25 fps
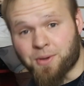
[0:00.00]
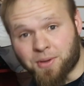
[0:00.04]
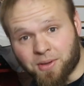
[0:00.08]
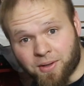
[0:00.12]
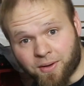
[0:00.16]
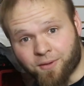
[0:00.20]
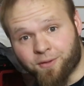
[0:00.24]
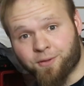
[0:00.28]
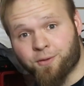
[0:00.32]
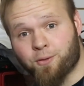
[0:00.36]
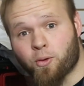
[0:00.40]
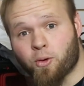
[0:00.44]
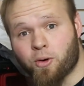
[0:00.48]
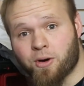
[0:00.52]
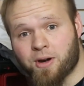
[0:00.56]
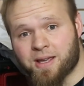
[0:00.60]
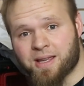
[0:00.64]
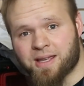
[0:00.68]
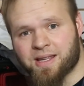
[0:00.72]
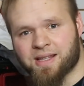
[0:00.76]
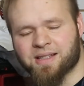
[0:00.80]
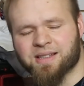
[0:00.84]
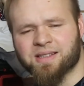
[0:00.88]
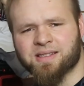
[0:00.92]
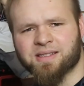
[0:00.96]
you can afford
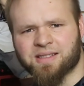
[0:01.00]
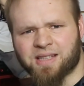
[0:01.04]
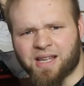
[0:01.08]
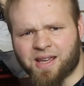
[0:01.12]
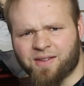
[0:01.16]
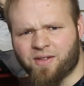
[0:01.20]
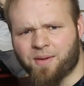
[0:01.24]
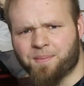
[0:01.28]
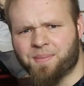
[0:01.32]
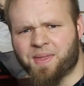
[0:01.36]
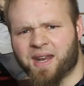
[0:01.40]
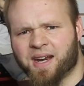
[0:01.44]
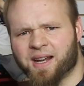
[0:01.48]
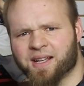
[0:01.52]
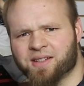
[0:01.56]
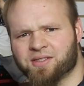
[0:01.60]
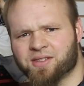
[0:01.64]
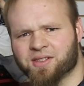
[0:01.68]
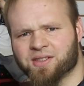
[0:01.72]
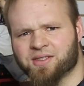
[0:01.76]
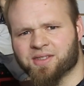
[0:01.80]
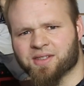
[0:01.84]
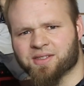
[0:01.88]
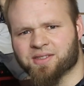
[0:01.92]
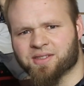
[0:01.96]
it, save up that
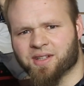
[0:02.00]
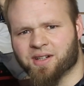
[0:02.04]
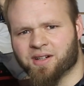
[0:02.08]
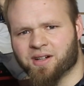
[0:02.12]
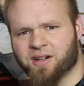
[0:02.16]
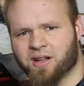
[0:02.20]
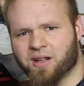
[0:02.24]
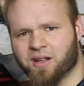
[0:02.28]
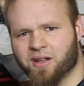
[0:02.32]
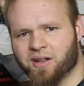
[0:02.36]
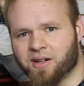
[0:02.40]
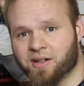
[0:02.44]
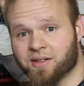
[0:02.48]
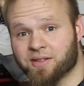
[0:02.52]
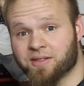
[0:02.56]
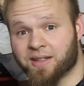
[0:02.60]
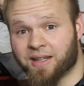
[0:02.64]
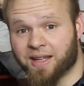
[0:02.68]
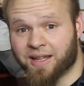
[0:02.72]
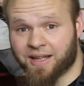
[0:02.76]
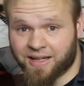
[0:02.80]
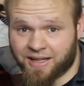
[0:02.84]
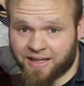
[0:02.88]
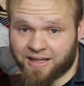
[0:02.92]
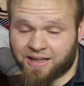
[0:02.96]
extra $600
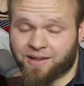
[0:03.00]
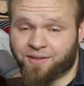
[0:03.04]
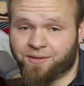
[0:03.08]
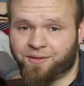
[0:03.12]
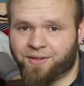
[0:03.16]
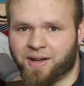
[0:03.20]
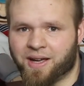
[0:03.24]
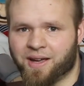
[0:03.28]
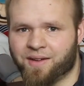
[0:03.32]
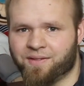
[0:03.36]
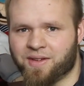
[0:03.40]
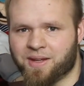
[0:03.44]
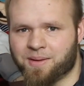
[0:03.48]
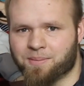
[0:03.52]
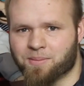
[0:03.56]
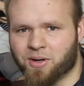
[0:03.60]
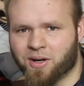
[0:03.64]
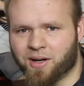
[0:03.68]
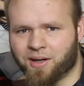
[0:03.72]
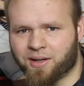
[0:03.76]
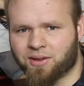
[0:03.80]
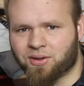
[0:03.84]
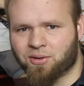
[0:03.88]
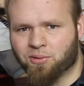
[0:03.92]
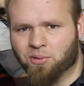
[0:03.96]
and get the 5D
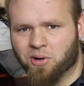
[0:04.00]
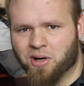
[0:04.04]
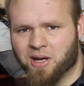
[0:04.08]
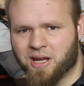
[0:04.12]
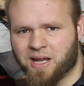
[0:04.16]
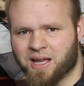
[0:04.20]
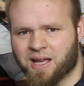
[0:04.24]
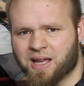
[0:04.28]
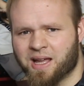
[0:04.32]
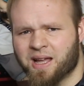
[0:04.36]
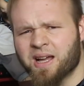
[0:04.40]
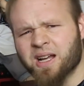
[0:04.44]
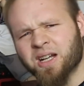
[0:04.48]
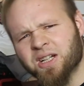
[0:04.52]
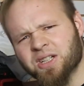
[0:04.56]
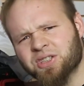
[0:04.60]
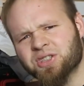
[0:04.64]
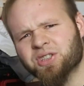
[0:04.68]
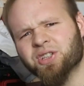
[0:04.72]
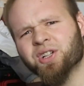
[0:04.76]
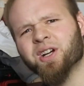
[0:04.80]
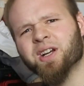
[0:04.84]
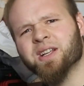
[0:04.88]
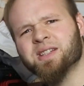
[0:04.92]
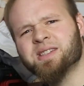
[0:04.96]
Mark III.
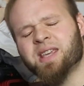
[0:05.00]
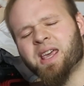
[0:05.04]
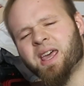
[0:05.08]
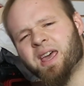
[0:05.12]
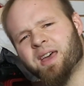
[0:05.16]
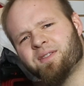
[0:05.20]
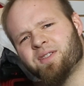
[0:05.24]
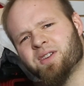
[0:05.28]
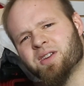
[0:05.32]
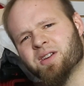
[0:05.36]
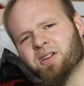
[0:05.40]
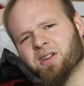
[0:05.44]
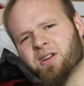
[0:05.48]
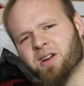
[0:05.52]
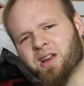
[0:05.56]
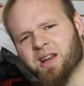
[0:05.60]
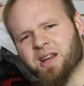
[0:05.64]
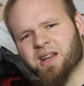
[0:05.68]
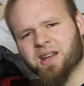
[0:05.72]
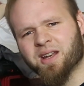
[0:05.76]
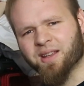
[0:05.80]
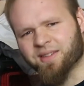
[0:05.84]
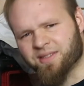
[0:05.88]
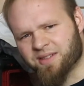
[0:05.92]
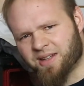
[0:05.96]
Sure, it's heavier
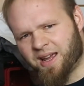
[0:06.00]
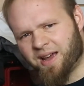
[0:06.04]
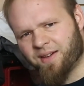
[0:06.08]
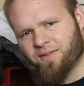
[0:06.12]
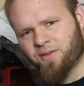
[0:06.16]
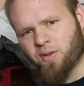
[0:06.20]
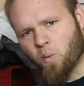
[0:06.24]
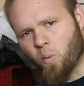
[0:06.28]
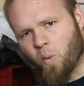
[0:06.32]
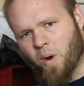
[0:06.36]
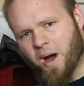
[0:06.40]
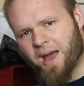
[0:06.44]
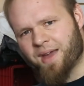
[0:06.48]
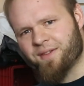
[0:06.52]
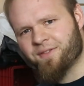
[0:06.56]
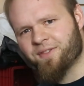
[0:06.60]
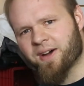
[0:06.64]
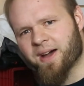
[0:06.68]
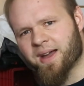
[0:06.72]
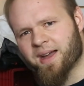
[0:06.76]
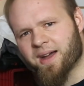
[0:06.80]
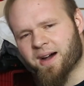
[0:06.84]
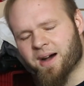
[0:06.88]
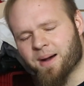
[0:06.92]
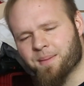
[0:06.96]
and it doesn't have the
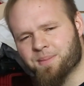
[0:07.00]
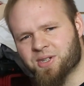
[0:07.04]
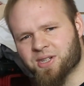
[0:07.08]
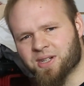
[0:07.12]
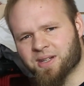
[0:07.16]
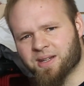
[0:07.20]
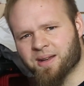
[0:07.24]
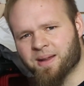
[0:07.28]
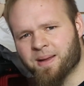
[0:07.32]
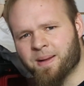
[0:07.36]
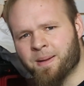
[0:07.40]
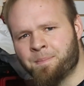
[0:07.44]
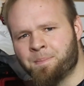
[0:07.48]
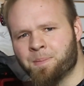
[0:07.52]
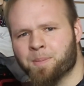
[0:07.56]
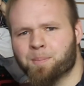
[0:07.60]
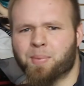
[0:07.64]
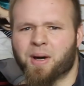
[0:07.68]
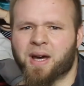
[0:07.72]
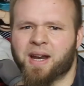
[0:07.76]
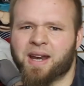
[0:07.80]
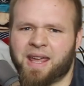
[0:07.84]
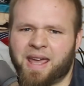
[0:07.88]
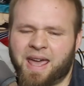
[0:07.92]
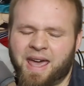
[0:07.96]
Wi-Fi option,
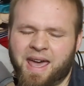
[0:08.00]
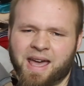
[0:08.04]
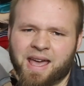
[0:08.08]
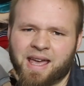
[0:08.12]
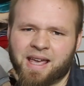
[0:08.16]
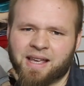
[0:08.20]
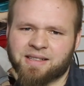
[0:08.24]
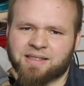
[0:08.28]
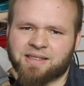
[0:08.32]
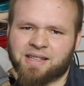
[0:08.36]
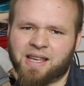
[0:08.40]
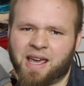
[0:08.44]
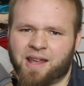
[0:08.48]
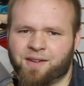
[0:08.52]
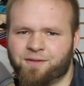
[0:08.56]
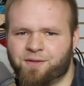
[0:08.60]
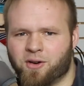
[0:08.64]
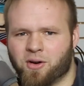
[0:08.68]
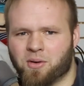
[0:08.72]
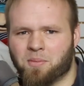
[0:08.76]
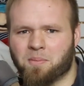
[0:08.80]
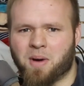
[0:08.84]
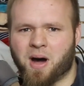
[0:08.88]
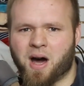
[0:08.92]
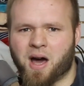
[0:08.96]
but it has
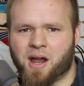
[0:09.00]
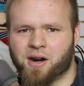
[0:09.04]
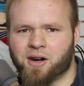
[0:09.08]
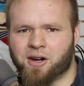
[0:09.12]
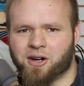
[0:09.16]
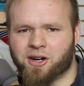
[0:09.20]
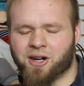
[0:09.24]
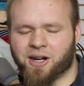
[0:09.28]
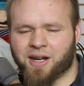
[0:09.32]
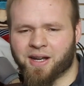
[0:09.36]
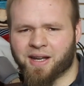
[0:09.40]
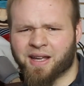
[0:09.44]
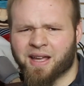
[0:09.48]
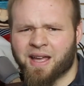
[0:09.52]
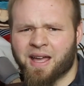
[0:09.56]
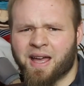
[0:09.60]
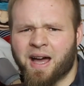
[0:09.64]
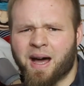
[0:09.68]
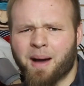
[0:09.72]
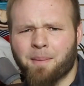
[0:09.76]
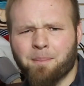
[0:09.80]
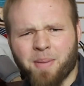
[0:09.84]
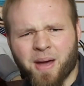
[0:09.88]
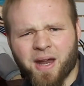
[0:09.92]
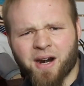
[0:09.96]
headphone monitoring,
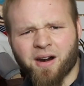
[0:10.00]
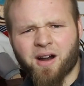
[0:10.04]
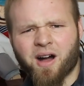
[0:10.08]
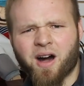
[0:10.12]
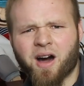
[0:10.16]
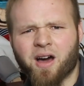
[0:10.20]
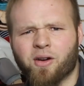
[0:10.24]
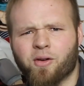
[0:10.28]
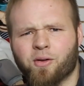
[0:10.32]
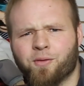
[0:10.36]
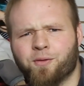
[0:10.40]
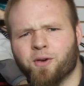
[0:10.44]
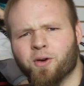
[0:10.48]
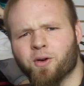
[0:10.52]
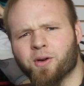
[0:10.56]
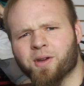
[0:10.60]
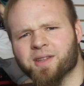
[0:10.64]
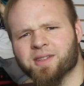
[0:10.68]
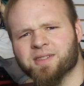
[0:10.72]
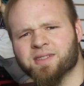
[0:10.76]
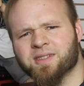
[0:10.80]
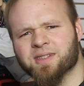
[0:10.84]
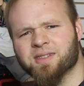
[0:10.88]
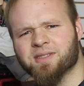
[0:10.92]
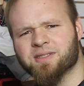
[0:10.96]
better
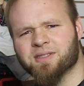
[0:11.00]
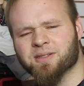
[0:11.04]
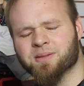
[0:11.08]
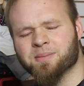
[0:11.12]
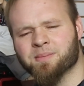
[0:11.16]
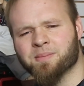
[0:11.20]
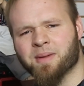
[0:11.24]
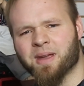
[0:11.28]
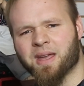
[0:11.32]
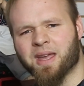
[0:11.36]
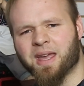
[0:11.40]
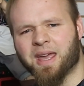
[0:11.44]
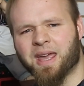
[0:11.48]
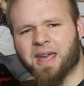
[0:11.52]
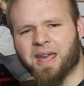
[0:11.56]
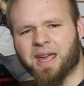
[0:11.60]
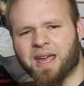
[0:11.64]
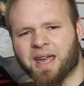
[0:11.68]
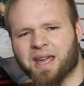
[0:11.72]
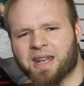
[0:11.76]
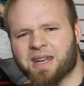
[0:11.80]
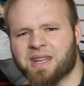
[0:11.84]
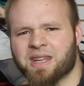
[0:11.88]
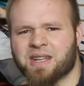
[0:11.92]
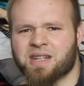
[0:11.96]
autofocus system,
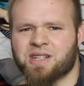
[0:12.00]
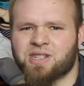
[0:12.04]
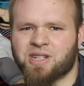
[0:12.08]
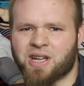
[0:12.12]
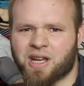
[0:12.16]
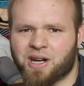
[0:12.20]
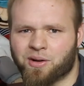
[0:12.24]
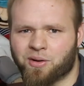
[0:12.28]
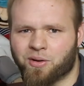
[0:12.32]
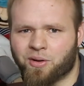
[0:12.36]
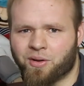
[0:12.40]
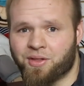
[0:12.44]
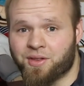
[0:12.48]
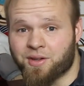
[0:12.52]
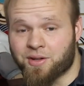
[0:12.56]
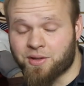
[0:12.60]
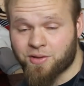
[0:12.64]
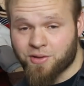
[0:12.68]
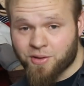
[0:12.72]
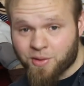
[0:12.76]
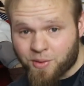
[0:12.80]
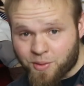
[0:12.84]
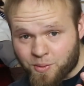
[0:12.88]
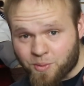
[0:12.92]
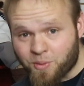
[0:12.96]
and in general, the
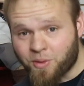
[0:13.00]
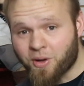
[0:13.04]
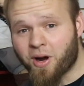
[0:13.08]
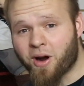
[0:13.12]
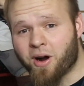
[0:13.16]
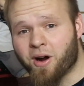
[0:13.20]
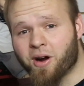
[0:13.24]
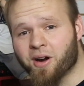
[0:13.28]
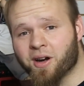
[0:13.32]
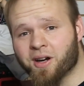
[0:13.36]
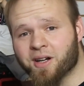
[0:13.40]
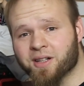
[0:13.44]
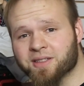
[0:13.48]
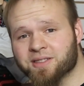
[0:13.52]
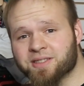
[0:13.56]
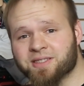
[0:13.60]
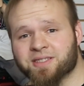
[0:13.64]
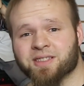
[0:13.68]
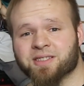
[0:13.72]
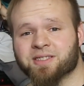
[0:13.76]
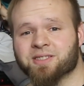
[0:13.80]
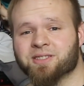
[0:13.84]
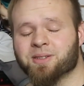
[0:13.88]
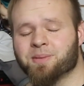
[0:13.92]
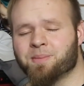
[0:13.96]
2-card
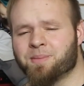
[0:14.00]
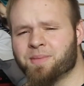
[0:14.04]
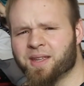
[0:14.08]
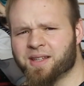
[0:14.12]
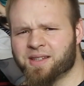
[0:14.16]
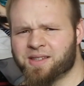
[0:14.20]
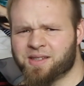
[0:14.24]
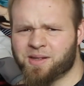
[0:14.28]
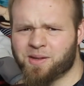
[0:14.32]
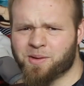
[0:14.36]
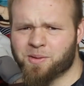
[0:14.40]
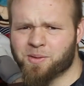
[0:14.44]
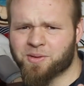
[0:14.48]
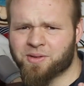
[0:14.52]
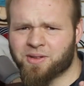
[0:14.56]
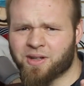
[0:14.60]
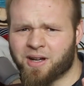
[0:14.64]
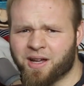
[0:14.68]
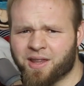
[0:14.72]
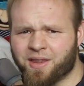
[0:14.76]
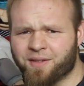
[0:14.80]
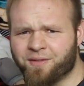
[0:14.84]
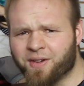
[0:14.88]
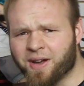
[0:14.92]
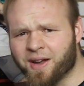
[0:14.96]
system that's used
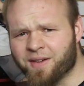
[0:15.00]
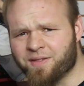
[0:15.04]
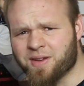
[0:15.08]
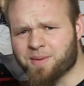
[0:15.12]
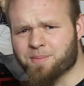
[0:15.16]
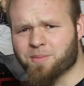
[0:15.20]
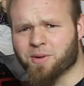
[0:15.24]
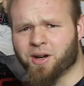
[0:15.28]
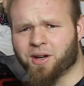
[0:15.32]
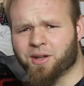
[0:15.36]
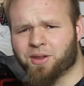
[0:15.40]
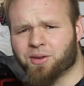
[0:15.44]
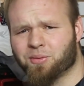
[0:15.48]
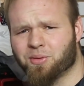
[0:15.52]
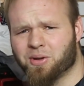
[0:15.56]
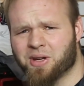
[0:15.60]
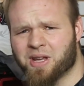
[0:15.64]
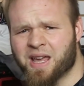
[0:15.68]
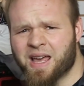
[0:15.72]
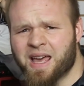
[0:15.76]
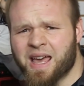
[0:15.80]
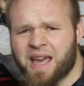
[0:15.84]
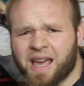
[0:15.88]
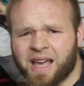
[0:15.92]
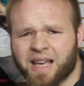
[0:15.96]
on the 5D Mark
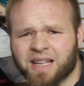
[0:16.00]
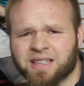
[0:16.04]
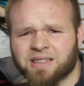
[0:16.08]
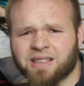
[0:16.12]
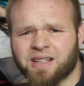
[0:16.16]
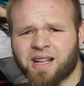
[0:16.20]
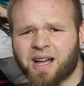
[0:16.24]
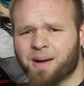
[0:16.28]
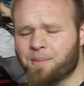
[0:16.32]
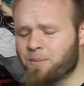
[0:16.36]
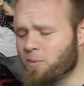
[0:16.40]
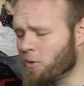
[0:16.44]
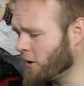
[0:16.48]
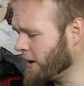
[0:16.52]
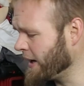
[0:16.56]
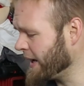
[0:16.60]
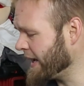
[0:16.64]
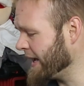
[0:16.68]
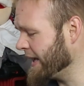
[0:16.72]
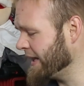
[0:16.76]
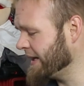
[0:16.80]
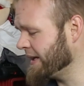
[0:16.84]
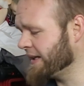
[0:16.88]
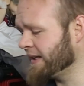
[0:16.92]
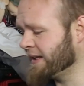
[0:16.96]
III is a lot more
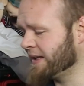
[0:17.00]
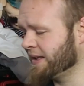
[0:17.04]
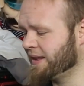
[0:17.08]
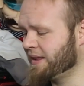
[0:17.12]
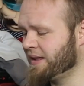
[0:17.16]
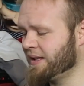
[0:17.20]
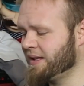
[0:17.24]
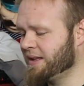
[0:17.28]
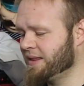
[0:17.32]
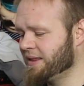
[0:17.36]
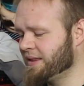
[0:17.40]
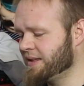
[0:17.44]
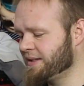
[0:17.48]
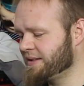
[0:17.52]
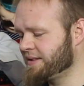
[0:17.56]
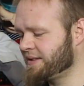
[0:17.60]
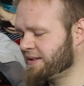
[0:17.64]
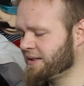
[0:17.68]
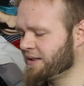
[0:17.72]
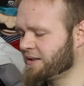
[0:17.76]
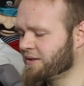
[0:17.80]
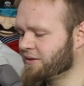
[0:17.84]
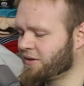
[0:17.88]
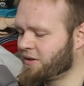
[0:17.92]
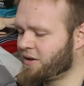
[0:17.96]
handy than the
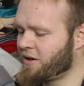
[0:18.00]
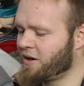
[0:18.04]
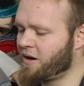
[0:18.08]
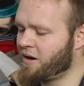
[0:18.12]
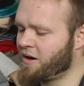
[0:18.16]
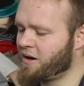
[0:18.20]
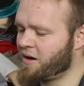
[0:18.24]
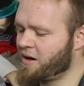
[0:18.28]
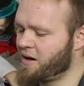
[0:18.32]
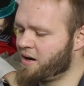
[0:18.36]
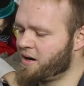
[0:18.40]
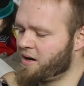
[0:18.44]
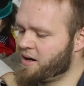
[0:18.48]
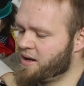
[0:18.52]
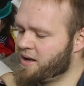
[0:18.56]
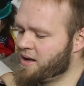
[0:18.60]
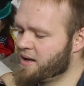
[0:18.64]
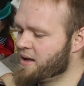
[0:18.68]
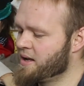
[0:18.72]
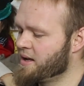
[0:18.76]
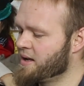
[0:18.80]
single card